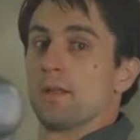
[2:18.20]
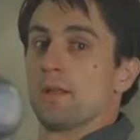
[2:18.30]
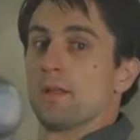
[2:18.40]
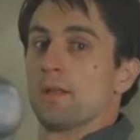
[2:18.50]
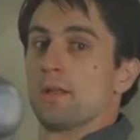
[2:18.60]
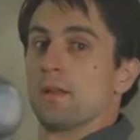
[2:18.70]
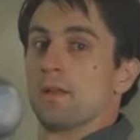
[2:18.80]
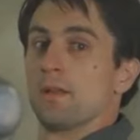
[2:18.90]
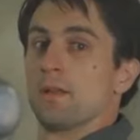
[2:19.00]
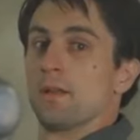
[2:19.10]

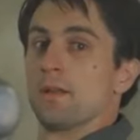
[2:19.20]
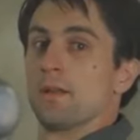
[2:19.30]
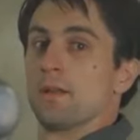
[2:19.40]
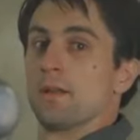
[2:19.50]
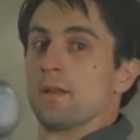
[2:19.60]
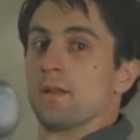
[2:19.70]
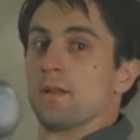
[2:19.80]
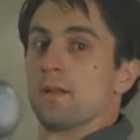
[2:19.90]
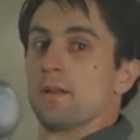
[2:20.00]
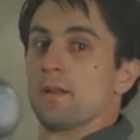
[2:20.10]
(silence)